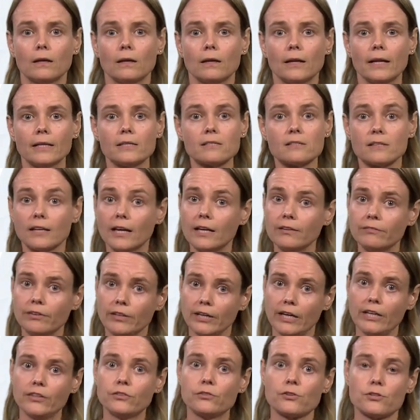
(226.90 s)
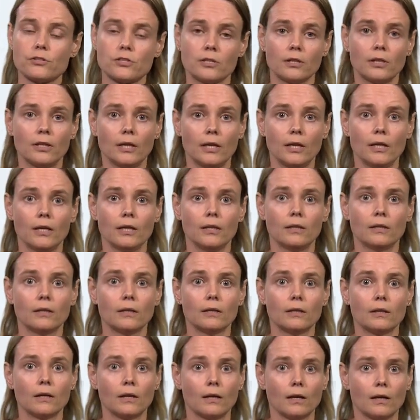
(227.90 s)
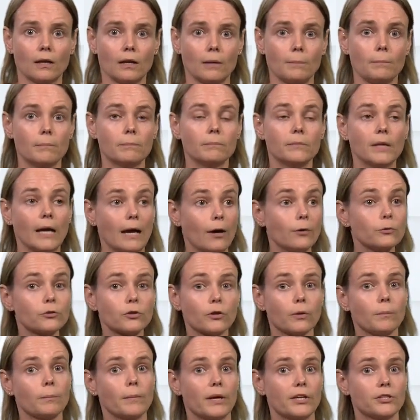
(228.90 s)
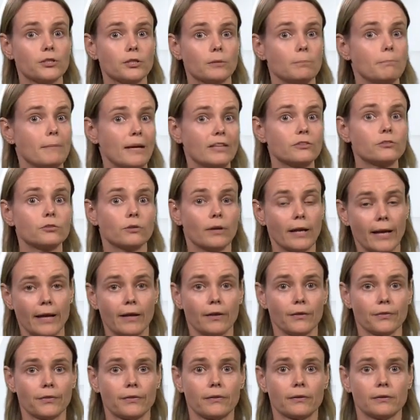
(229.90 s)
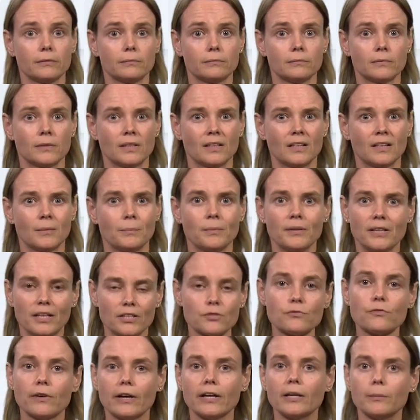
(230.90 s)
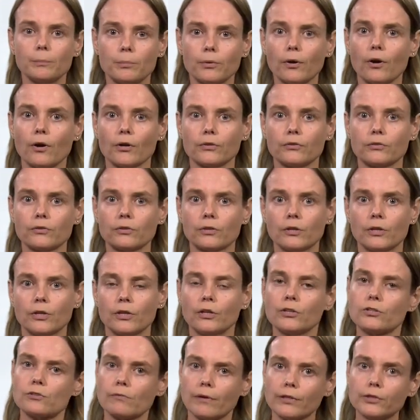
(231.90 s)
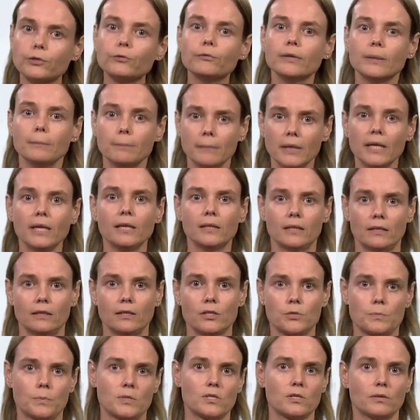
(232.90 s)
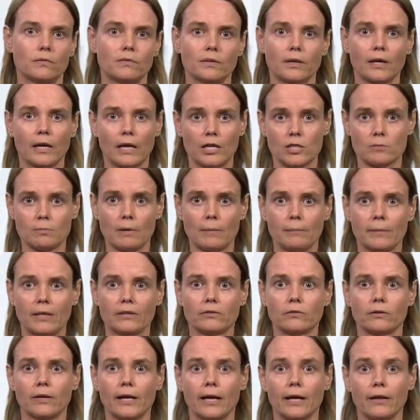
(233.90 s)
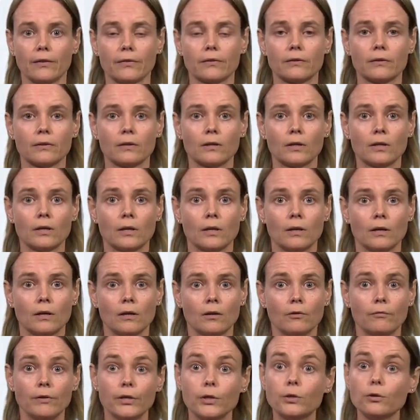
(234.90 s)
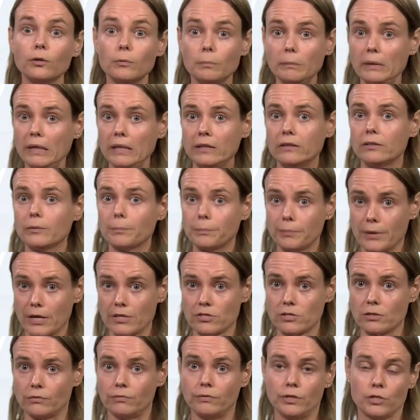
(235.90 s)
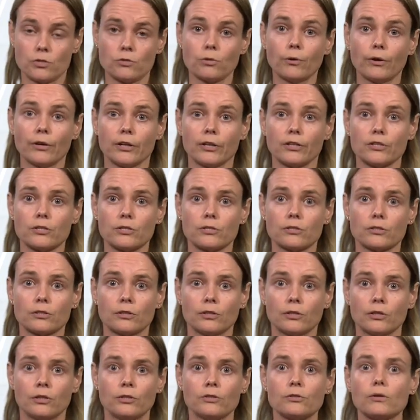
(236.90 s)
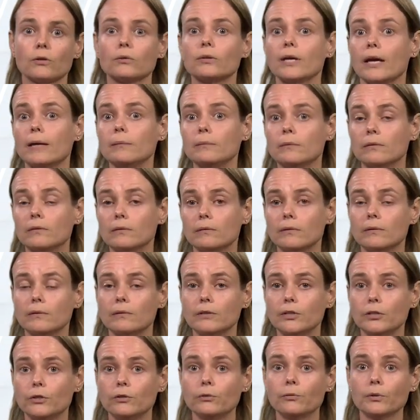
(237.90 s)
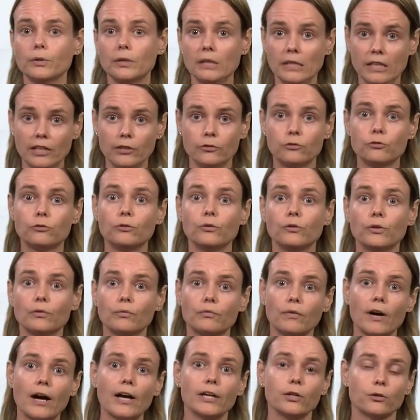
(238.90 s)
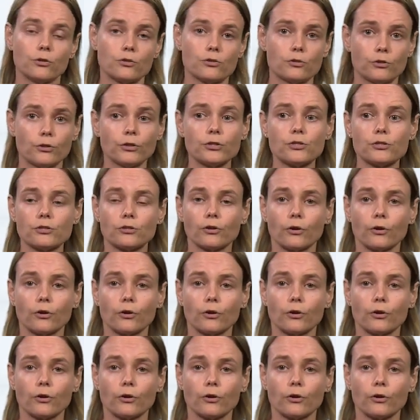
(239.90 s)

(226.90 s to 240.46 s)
Let's say we're interested in the outcome measure mental health, but that's very broad. So what do we mean in this specific case by mental health? We could mean depressive disorders. So then you would need to define your search